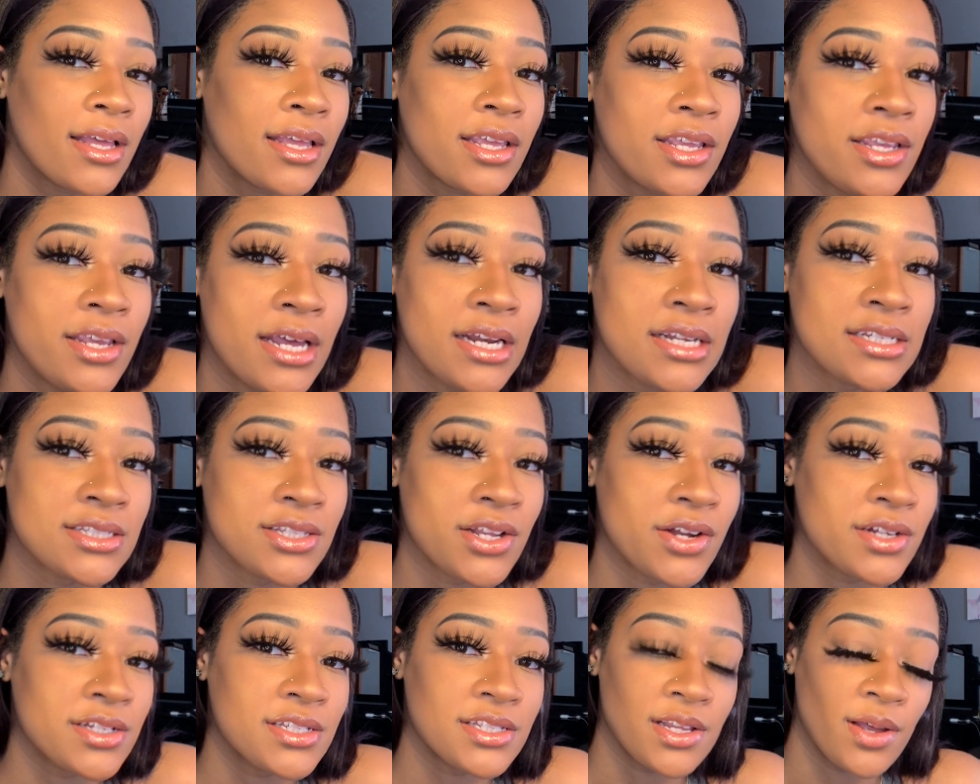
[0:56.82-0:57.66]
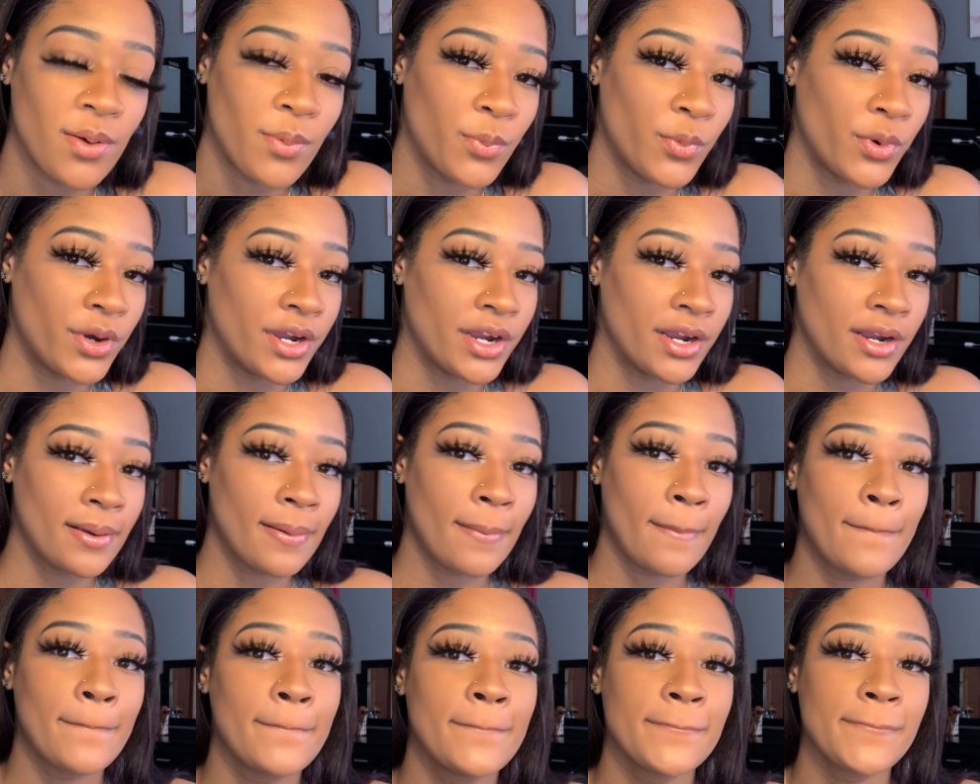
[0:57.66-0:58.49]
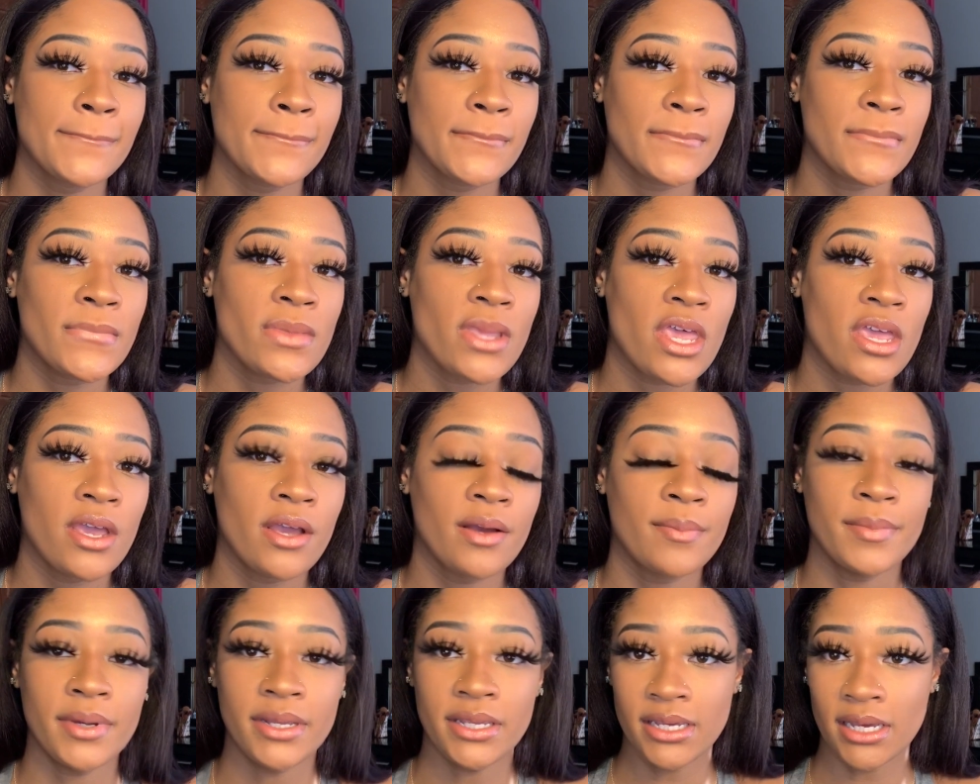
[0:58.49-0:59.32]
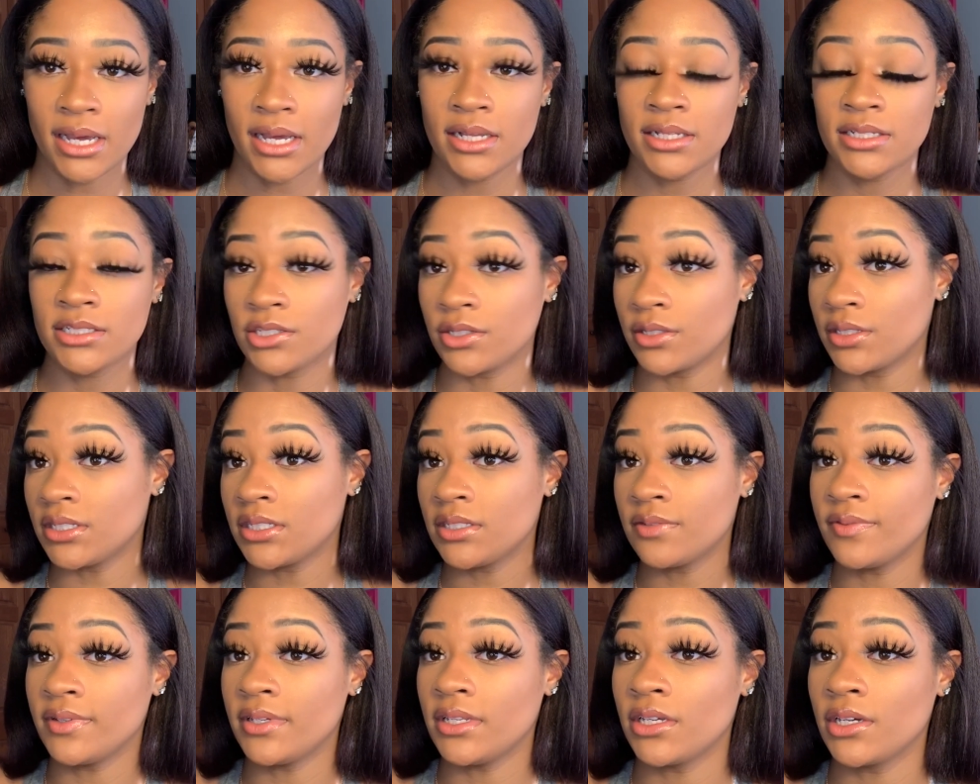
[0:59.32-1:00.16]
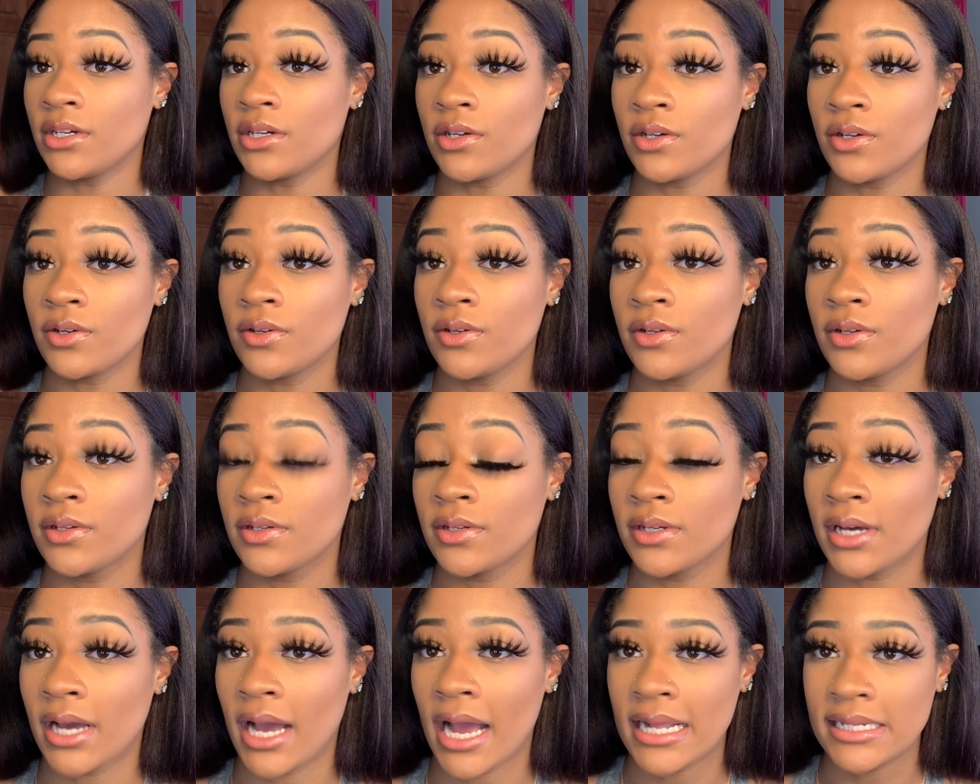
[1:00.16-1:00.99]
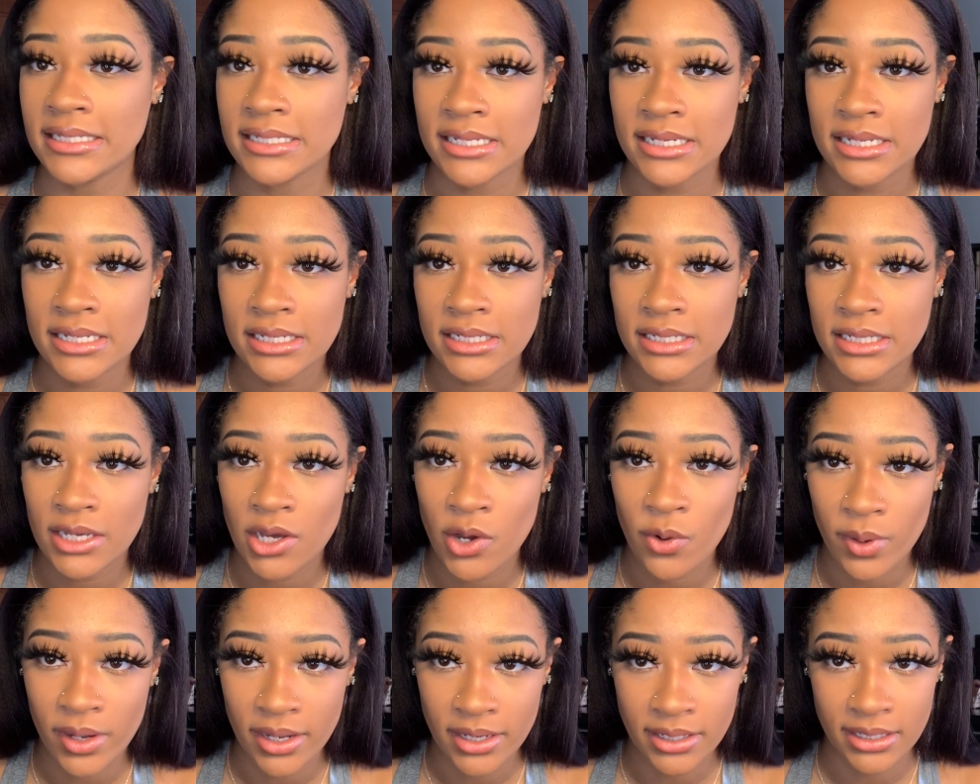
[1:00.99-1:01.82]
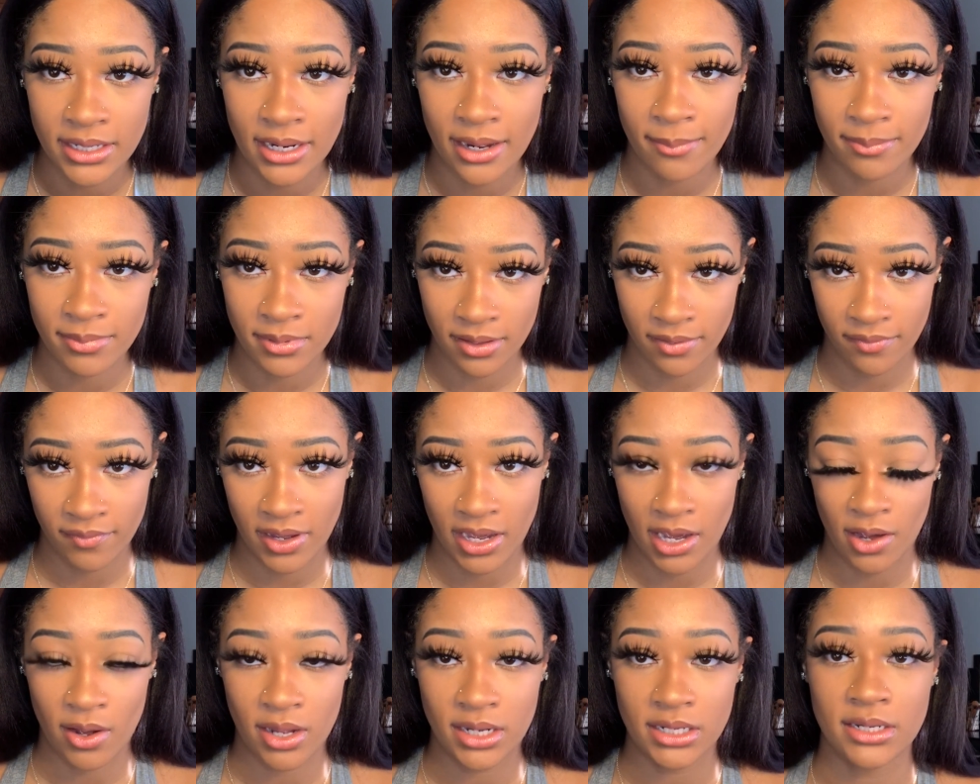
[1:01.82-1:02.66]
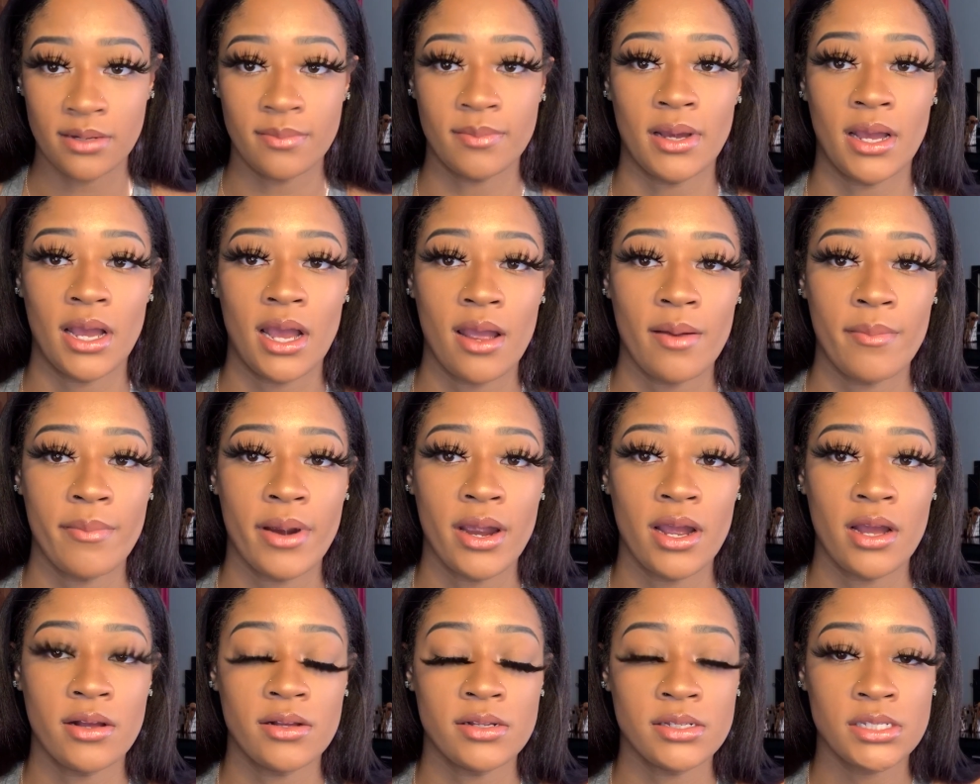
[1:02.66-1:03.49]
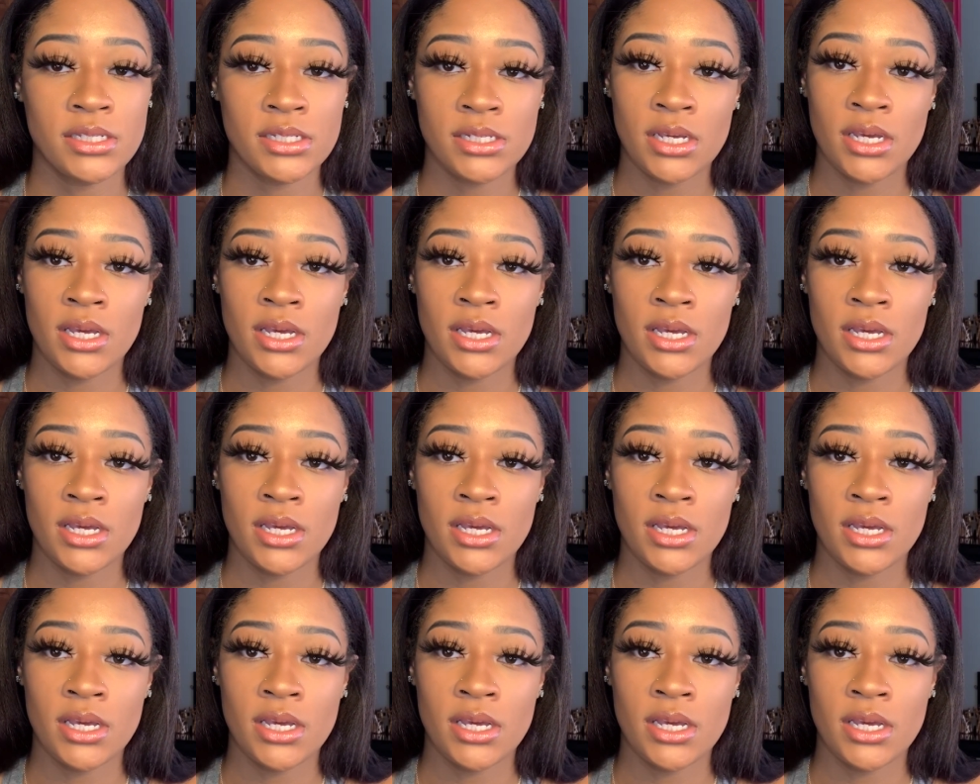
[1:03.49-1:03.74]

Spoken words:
You gotta start somewhere. But yeah, so this video, I didn't go in depth of how I did my eyebrows,